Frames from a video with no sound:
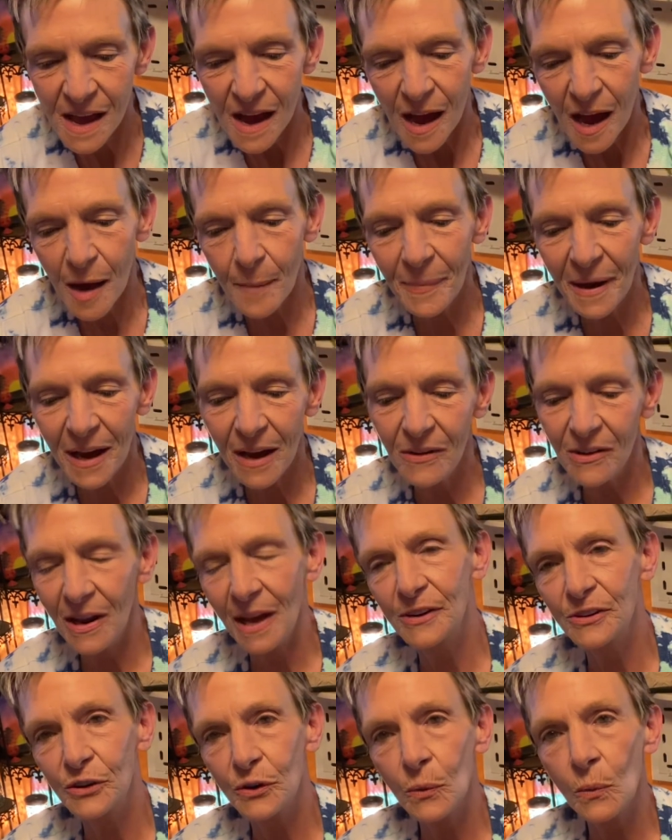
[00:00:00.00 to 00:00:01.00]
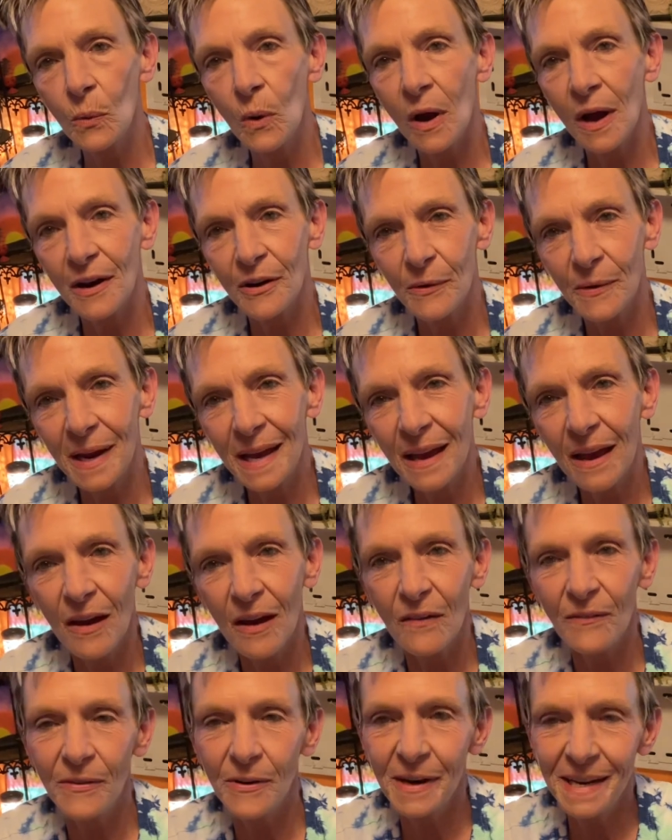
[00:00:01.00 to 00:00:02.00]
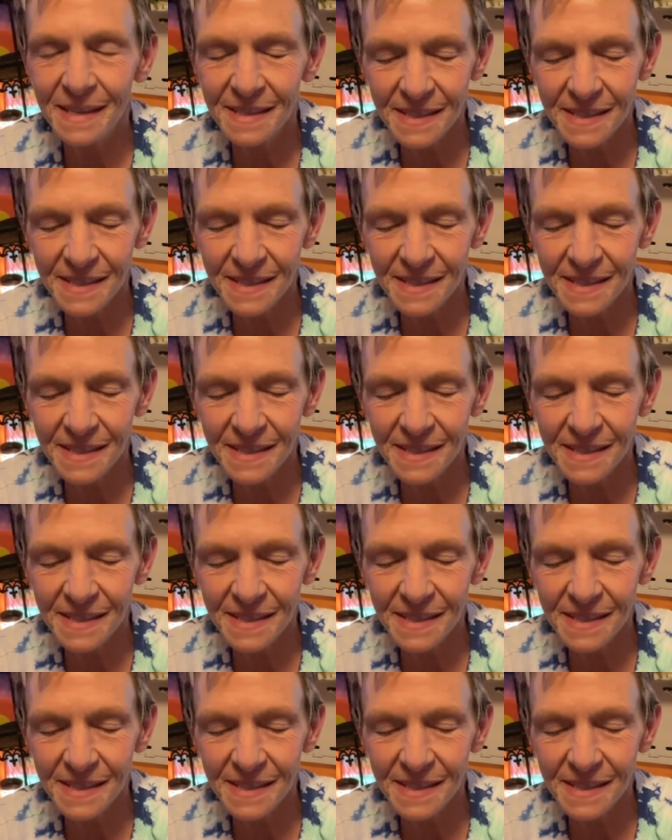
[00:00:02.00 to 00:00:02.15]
about underwater recovery,